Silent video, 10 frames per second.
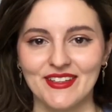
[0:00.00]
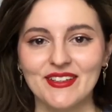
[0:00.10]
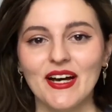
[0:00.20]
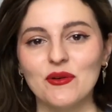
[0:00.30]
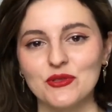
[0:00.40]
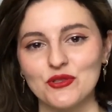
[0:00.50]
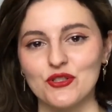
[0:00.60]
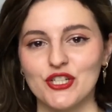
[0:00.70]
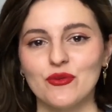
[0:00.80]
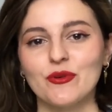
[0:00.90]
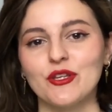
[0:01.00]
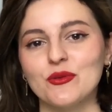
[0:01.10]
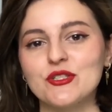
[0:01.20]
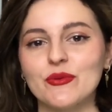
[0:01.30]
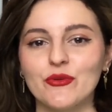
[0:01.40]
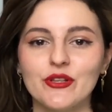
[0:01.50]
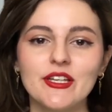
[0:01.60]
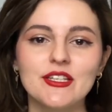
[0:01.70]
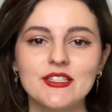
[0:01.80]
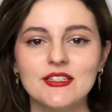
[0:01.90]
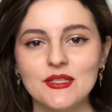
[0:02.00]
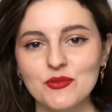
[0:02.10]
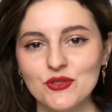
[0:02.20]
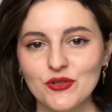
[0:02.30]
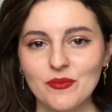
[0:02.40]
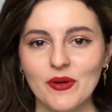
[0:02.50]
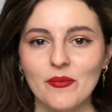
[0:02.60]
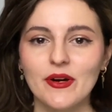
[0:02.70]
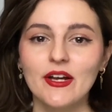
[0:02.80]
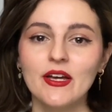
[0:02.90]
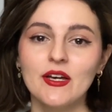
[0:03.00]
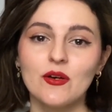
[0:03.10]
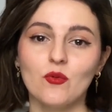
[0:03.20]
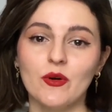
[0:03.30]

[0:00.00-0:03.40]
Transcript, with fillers: Here I want to share with you some really easy tips to remember